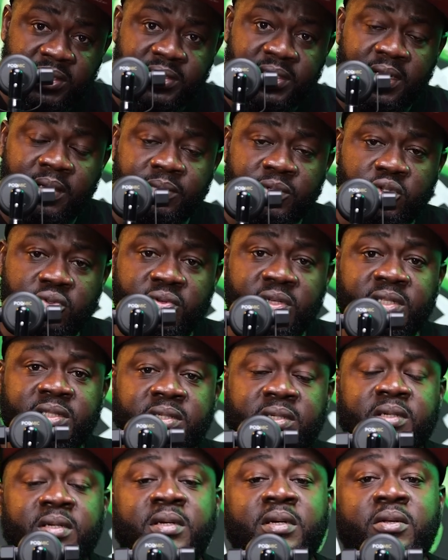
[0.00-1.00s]
Slim
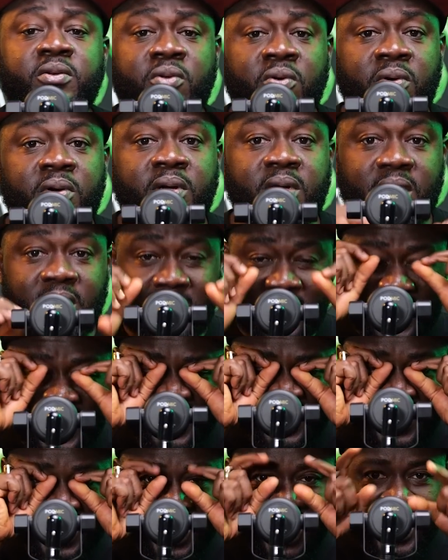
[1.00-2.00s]
Street. No,
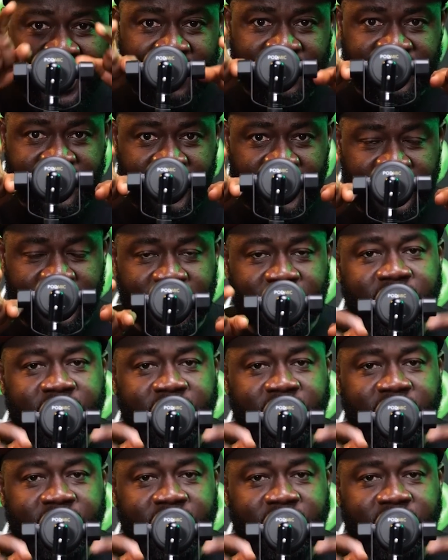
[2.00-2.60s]
Eshe.